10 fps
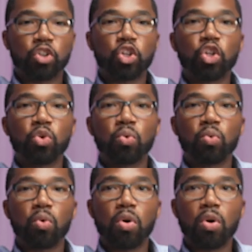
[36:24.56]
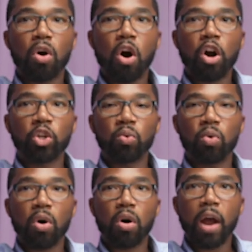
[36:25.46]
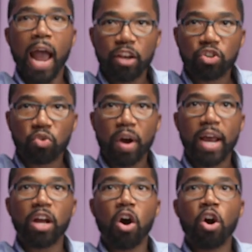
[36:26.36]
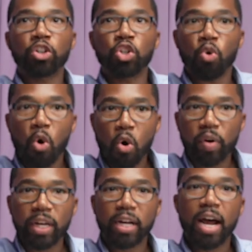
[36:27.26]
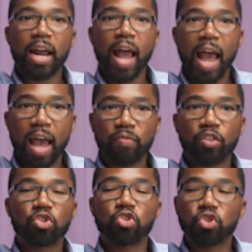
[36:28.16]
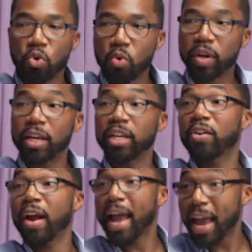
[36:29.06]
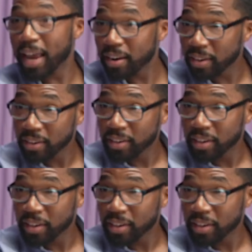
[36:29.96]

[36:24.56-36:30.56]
do you, are you, as you're writing, are, do you already kind of have the story in your head